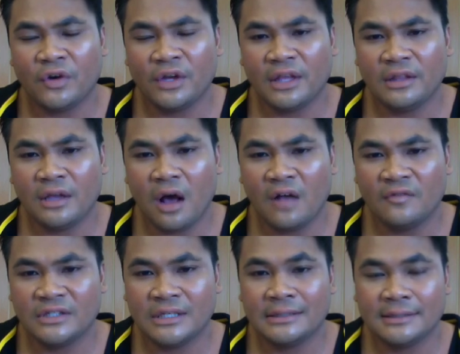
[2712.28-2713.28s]
in the off
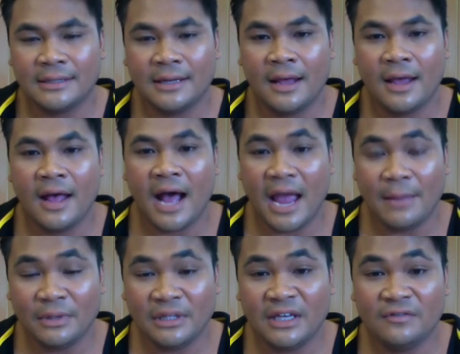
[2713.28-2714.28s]
season, I
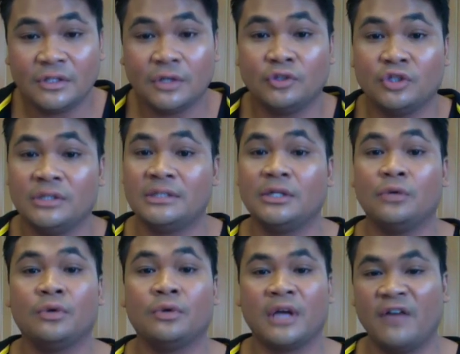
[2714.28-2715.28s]
believe, so she's still
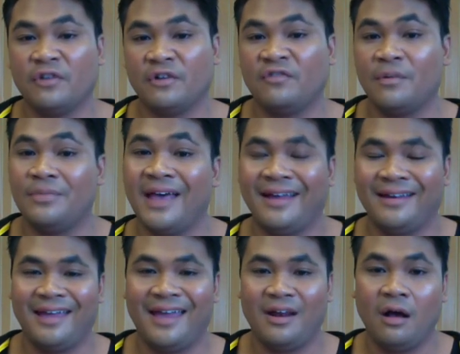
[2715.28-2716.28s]
recovering from that.
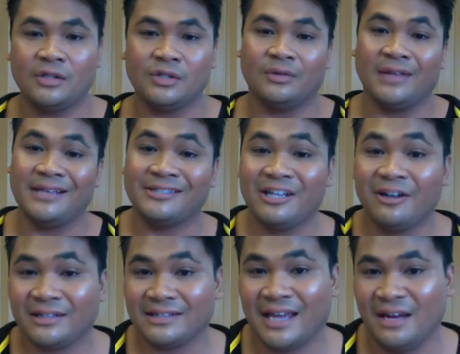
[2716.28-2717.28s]
And also last year
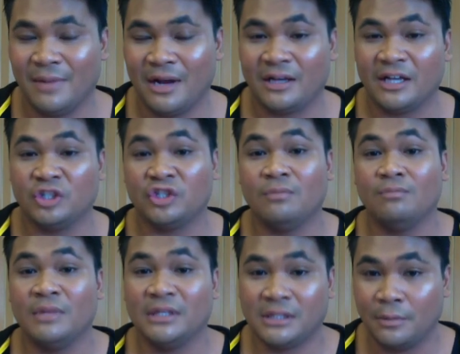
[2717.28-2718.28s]
at Skate America, she
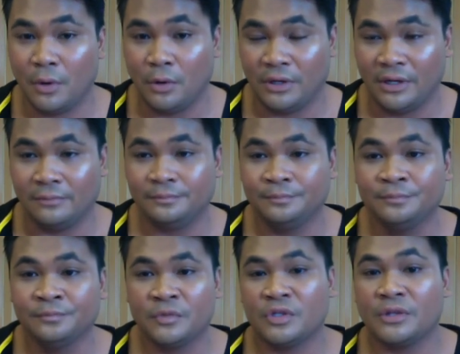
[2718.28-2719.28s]
missed the podium.
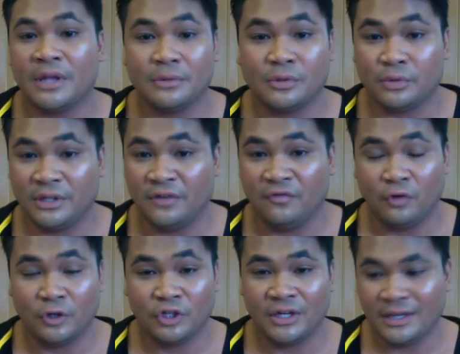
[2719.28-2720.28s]
So that was really
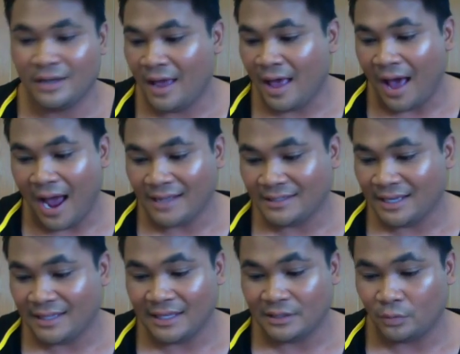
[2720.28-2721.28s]
unfortunate. I'd say
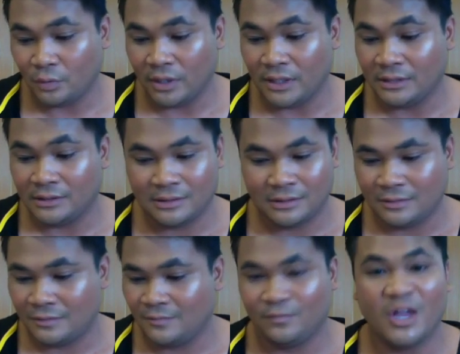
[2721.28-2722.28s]
this was
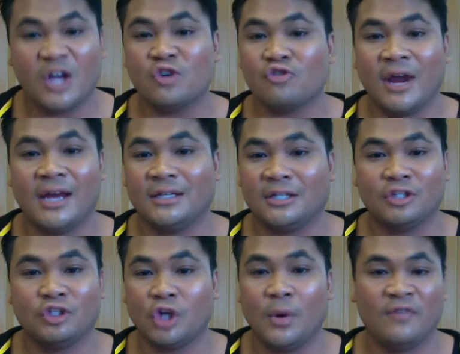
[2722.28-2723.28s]
a great
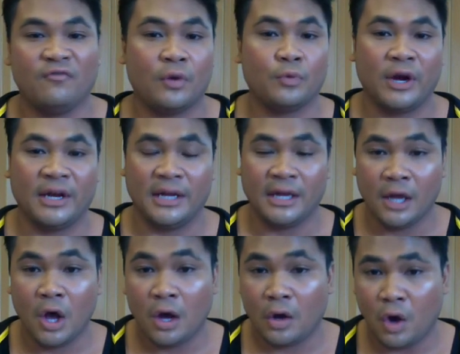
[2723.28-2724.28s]
showing for Bradie
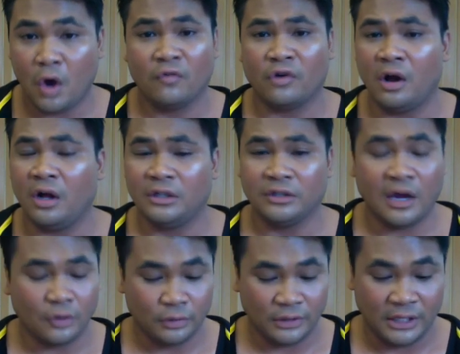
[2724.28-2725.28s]
overall.
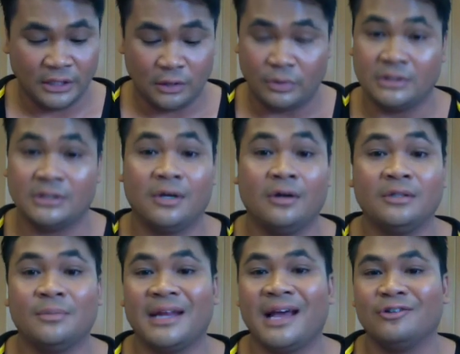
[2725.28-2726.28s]
Not only the
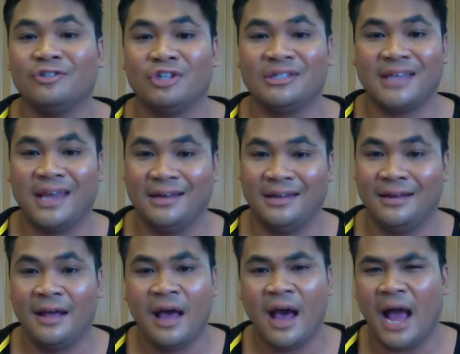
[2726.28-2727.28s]
result, but how she
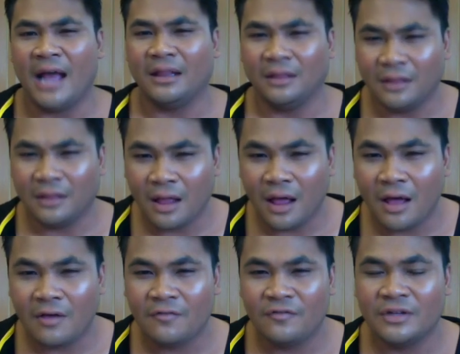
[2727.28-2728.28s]
skated. I
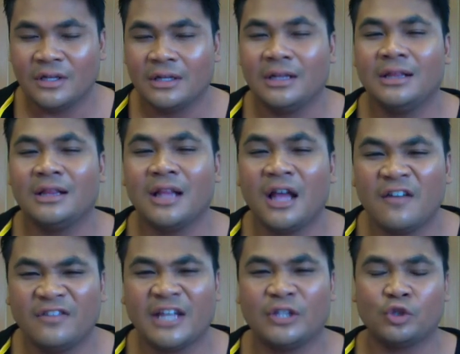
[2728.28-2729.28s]
loved
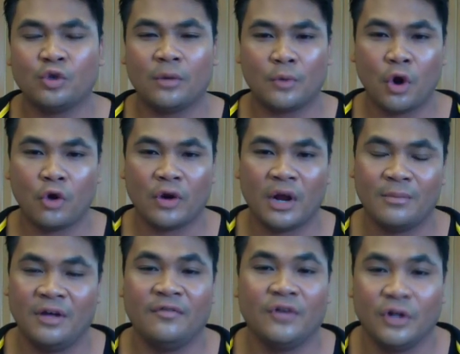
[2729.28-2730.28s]
that short program
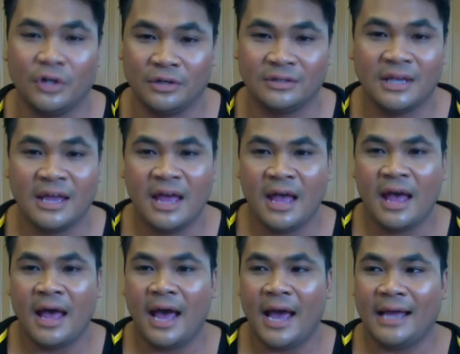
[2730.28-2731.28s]
of hers.
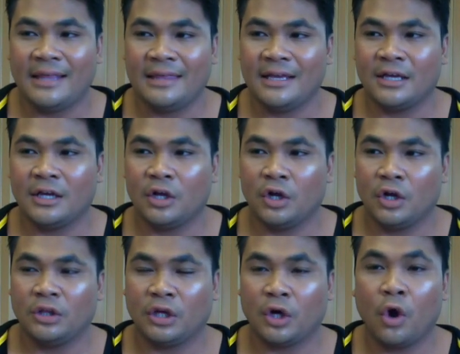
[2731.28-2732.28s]
I think
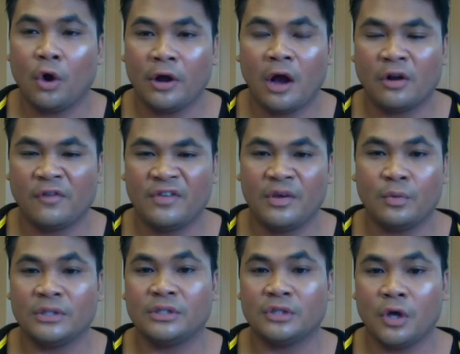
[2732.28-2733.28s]
the choreography
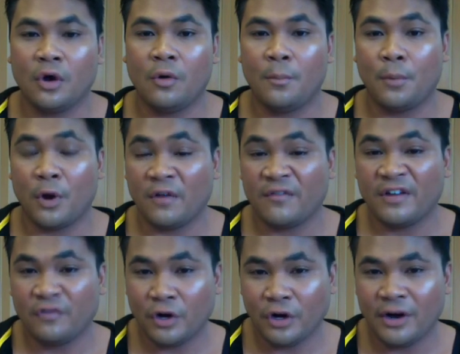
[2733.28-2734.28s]
was so perfect
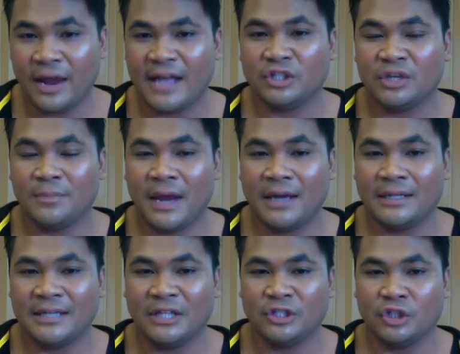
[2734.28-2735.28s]
for her, and she paid
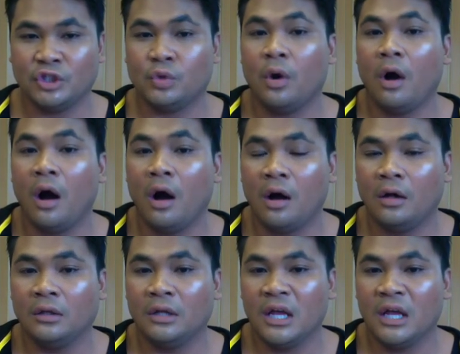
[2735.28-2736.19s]
attention to all